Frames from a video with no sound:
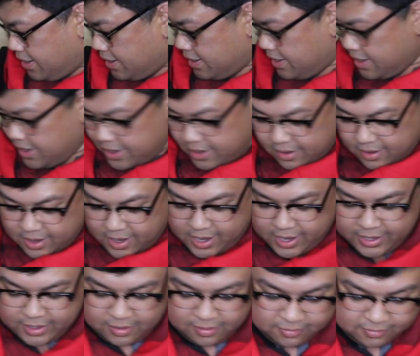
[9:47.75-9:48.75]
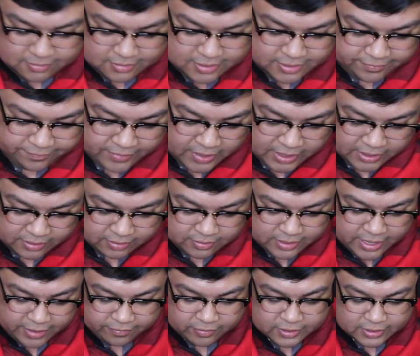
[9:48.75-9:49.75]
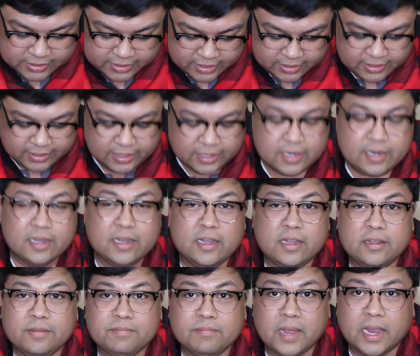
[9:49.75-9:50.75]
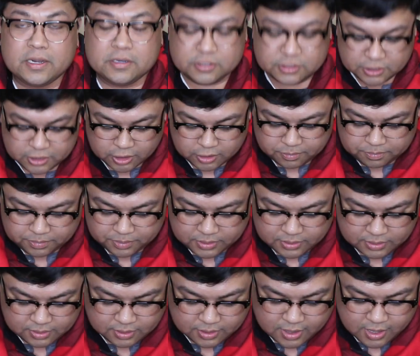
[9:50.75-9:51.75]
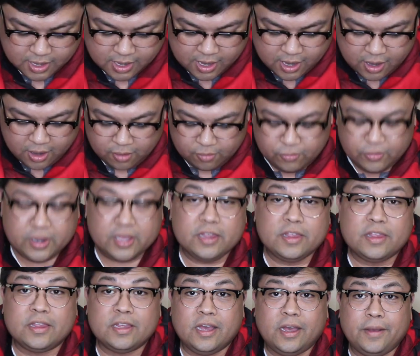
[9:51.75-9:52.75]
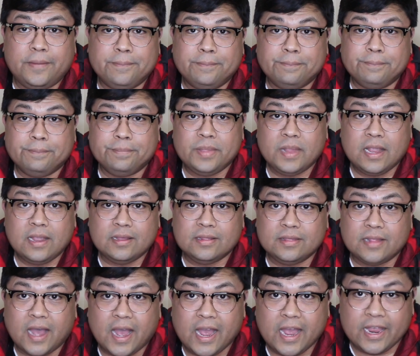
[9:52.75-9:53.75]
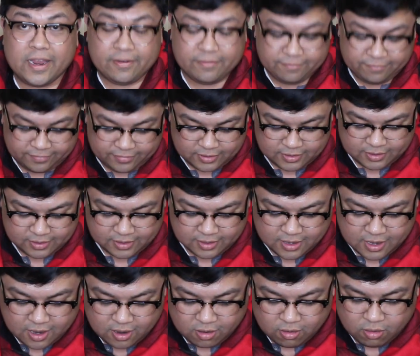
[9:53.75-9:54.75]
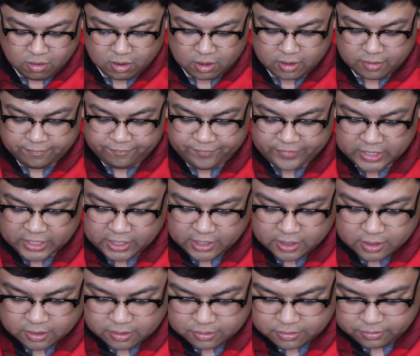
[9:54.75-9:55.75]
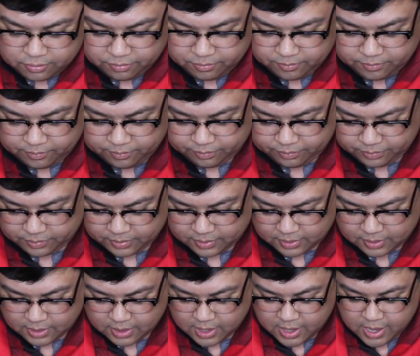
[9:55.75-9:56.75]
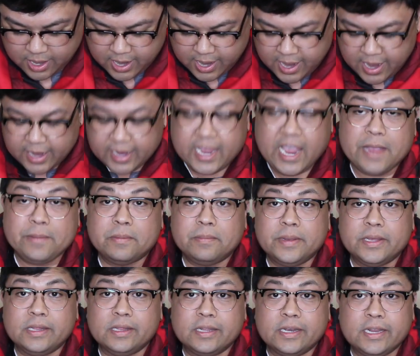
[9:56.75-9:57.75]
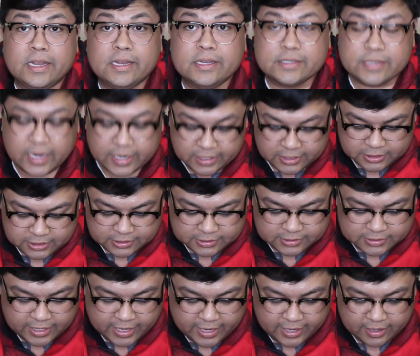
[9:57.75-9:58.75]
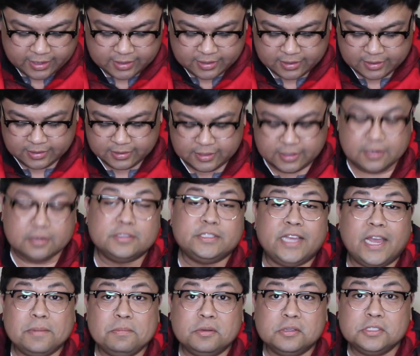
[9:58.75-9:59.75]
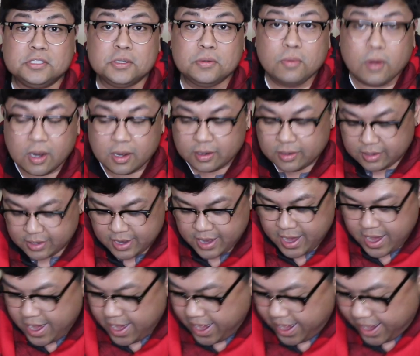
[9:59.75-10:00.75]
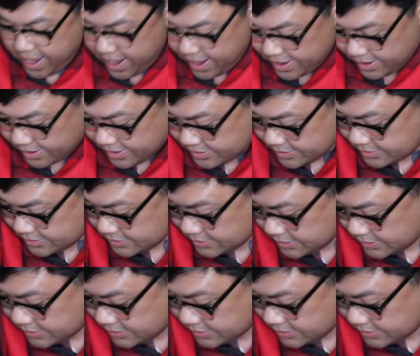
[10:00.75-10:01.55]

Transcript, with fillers: yeah, I don't, if I ever did need a microscope with live or video capabilities, I could just take you know, samples to work. And